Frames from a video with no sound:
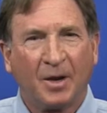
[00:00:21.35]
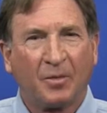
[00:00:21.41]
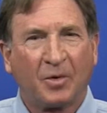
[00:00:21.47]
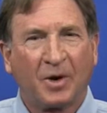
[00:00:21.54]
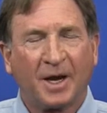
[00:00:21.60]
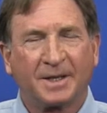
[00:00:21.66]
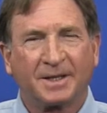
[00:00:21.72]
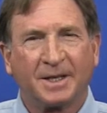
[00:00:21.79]

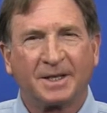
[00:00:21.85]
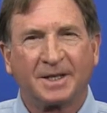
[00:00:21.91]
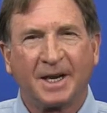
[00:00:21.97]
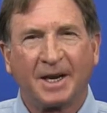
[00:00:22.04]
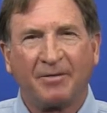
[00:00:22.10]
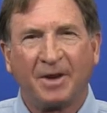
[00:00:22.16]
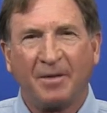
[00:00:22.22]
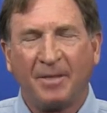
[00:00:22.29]
process
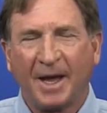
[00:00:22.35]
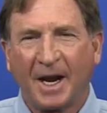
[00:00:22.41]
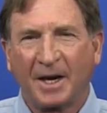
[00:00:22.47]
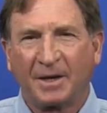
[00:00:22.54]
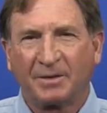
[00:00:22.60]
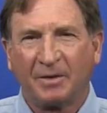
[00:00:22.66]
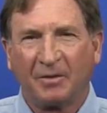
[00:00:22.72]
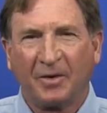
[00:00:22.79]
safety management